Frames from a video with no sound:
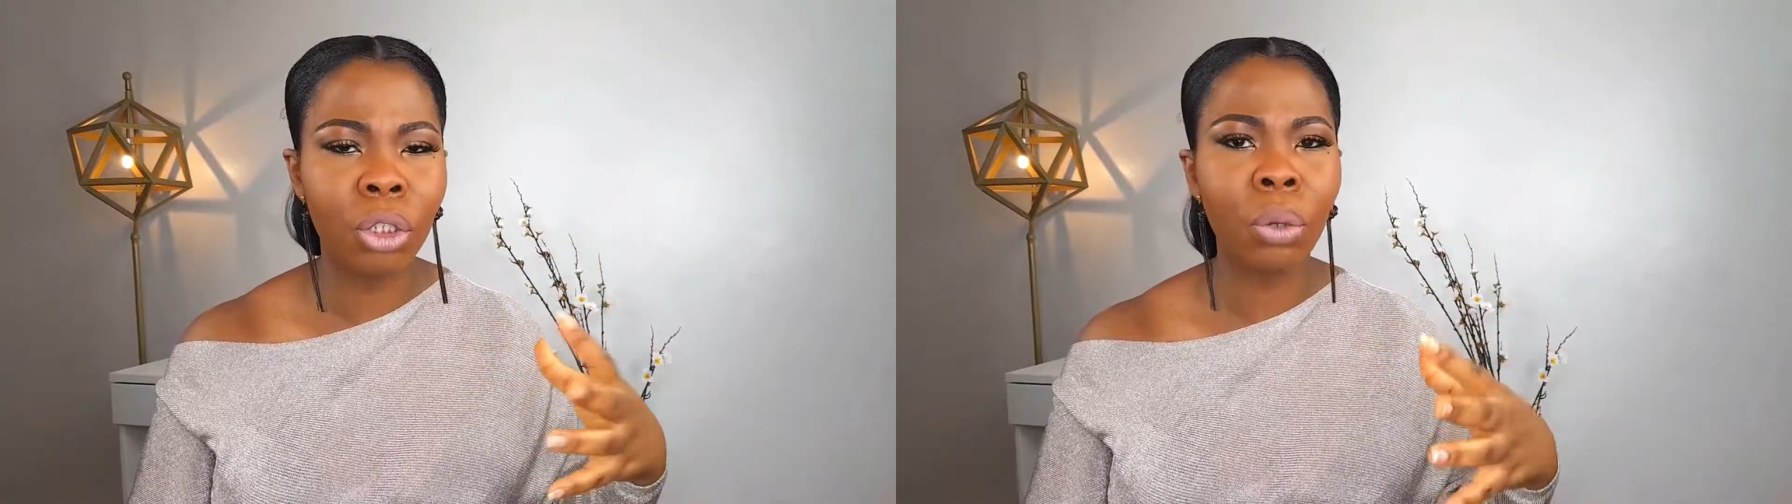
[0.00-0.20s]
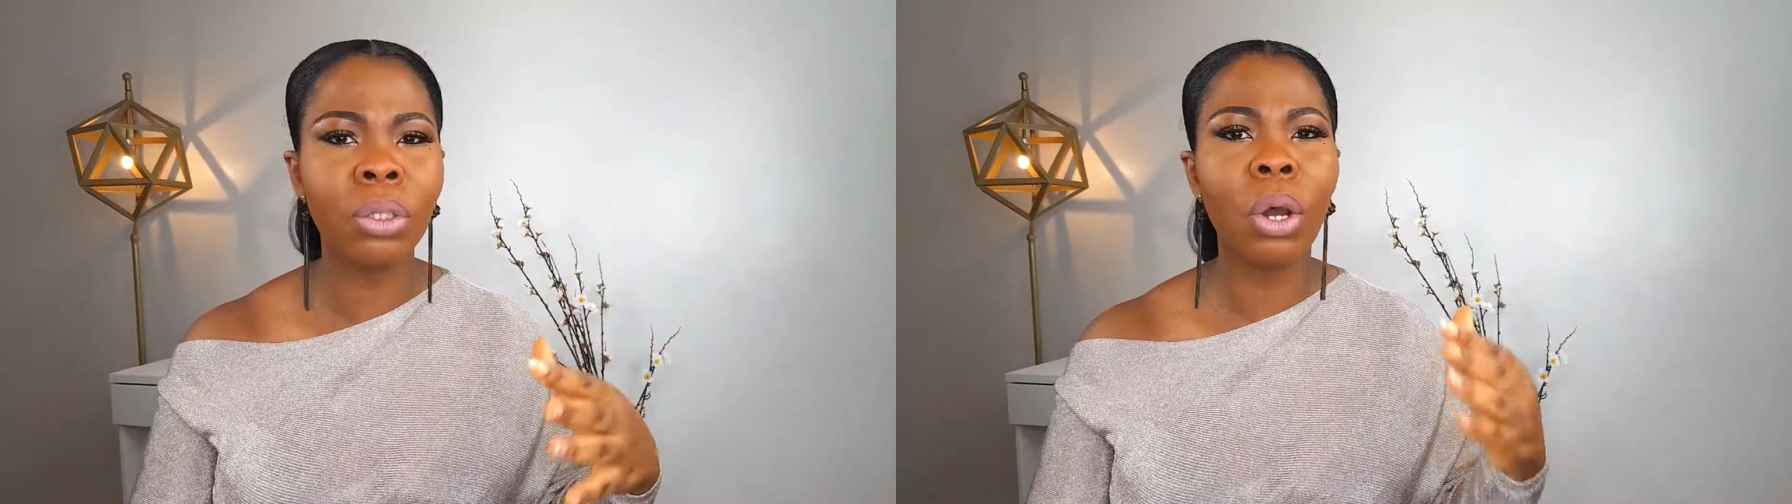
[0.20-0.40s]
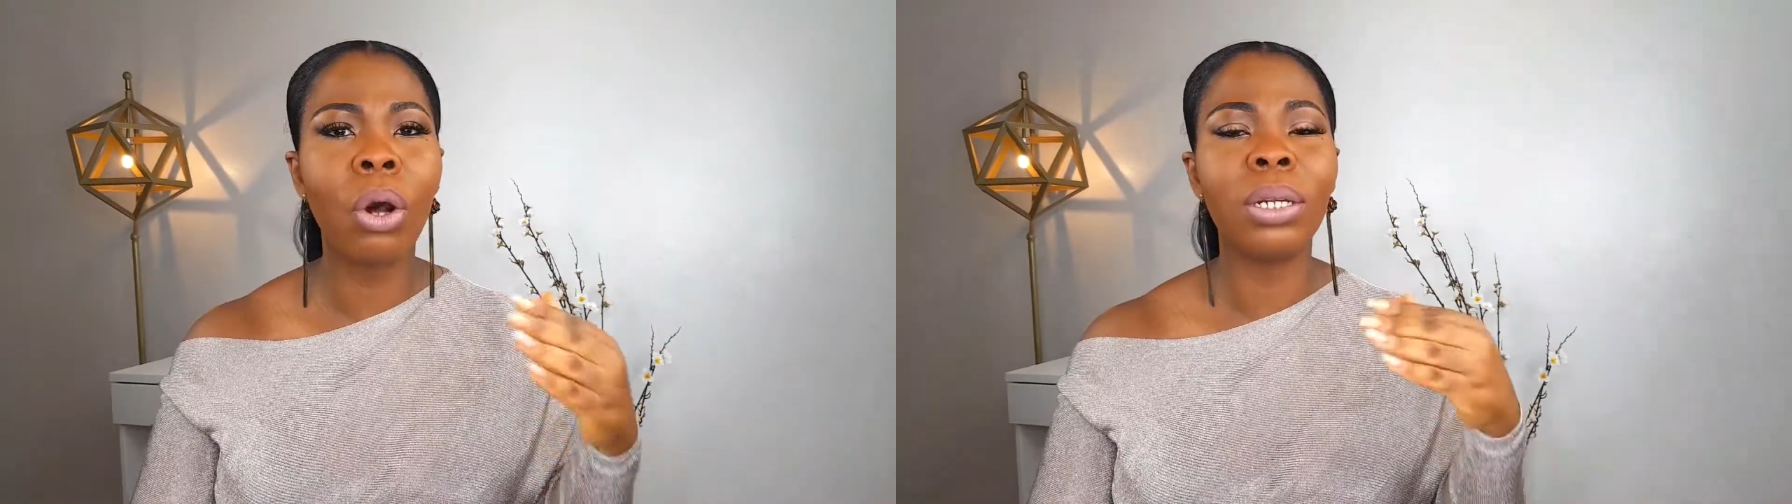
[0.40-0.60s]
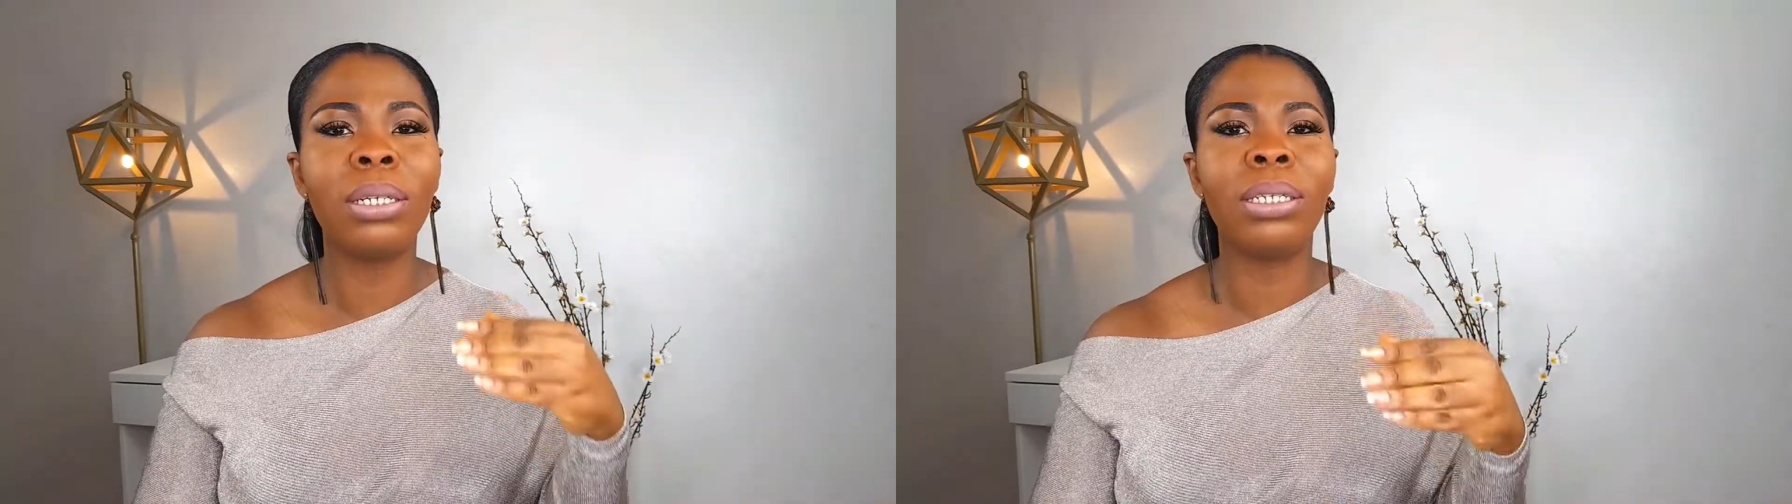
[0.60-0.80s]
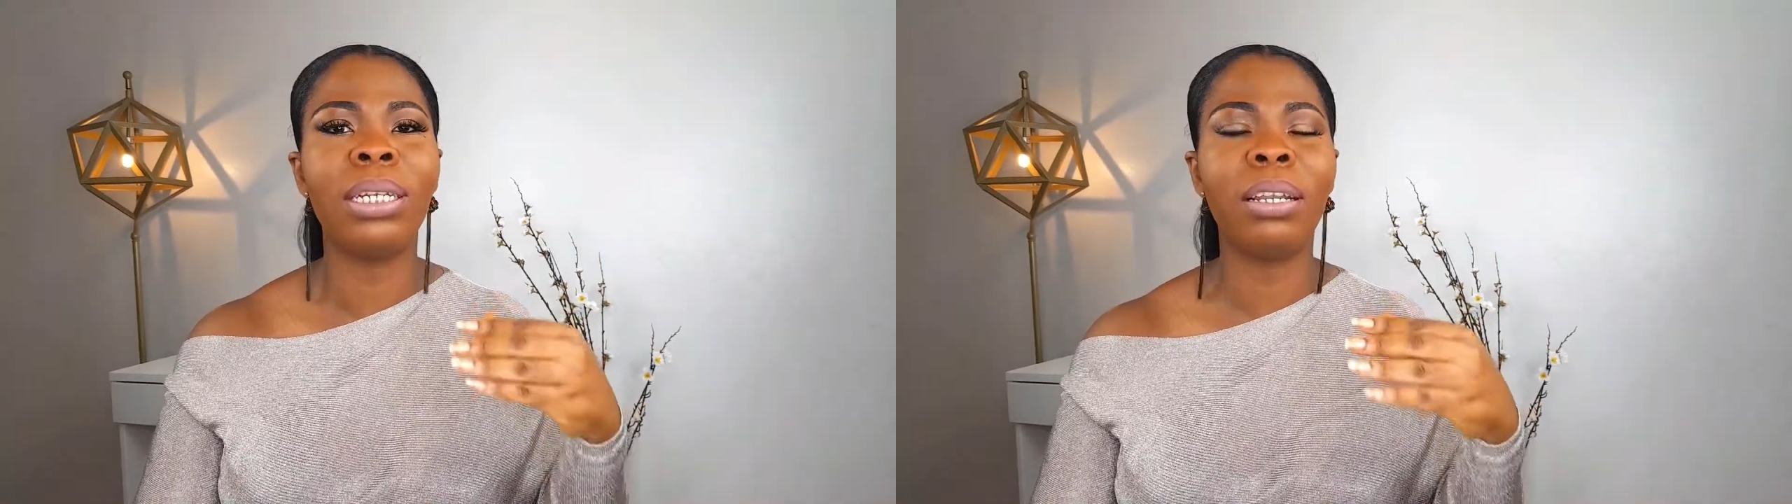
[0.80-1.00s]
Don't
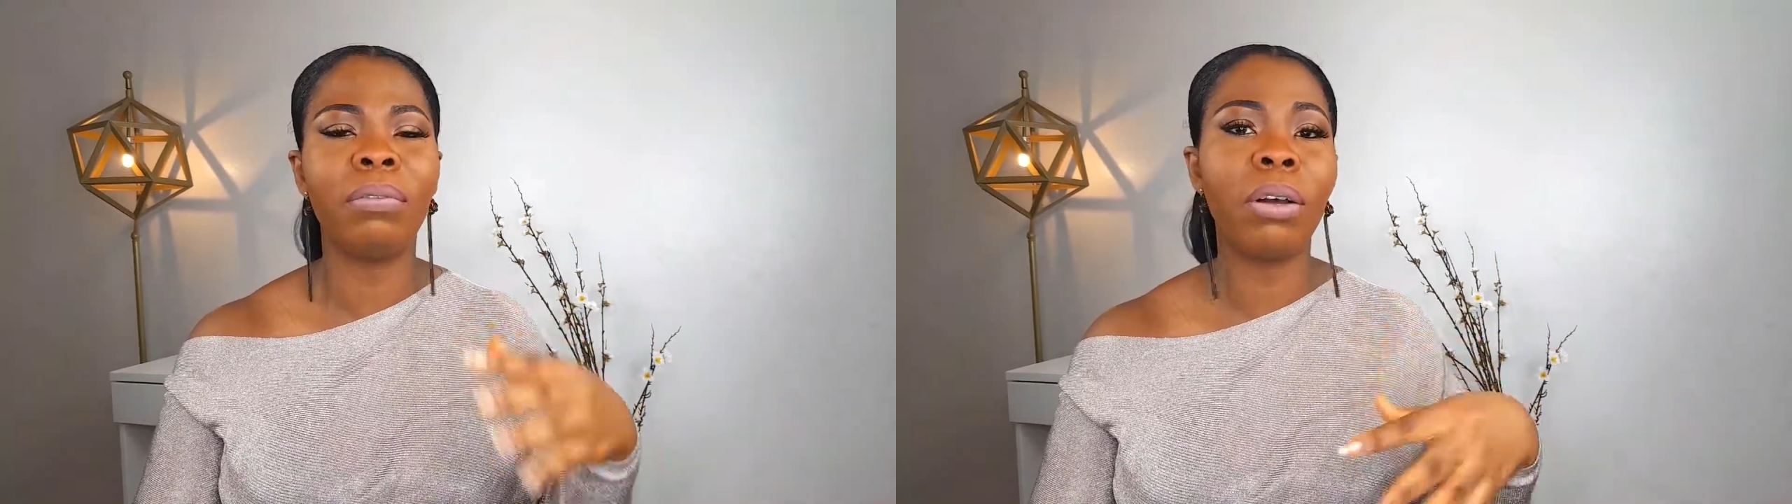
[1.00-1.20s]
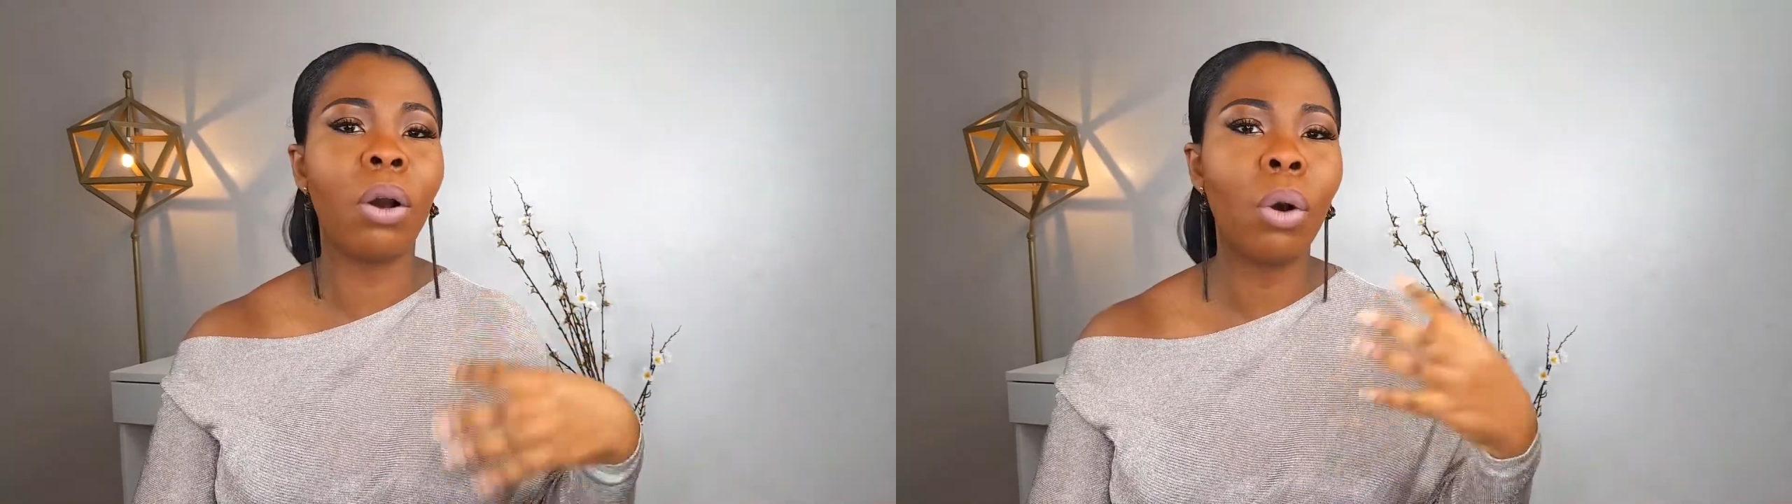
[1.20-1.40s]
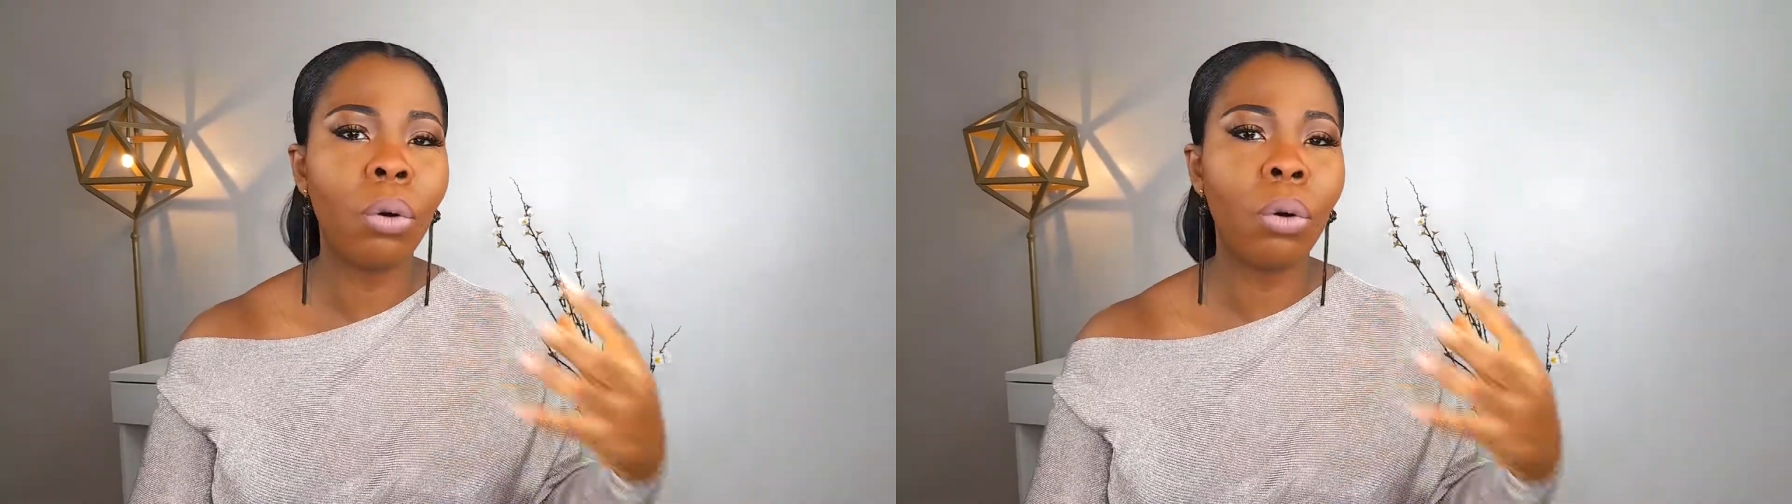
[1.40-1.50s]
under deliver,